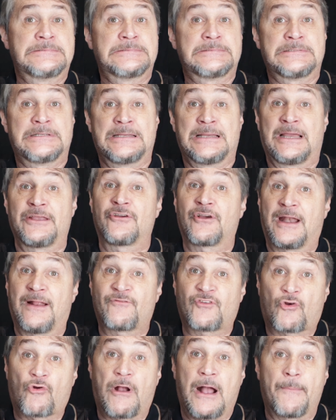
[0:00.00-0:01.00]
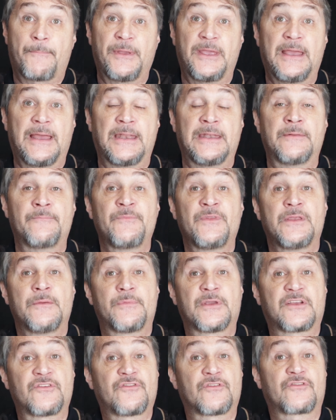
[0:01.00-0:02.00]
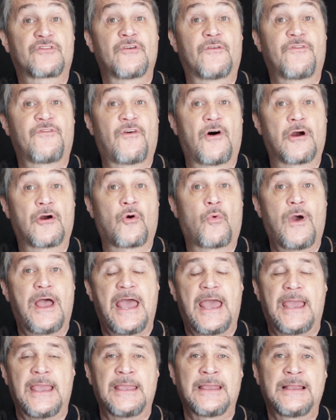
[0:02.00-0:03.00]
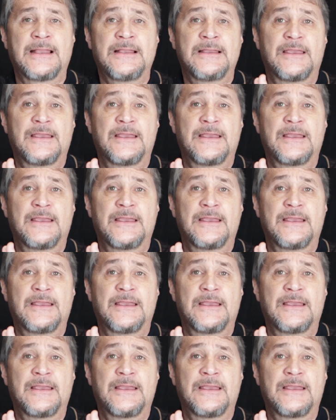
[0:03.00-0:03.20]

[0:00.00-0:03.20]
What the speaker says: yeah, you're going to have to crop in because you're so far away.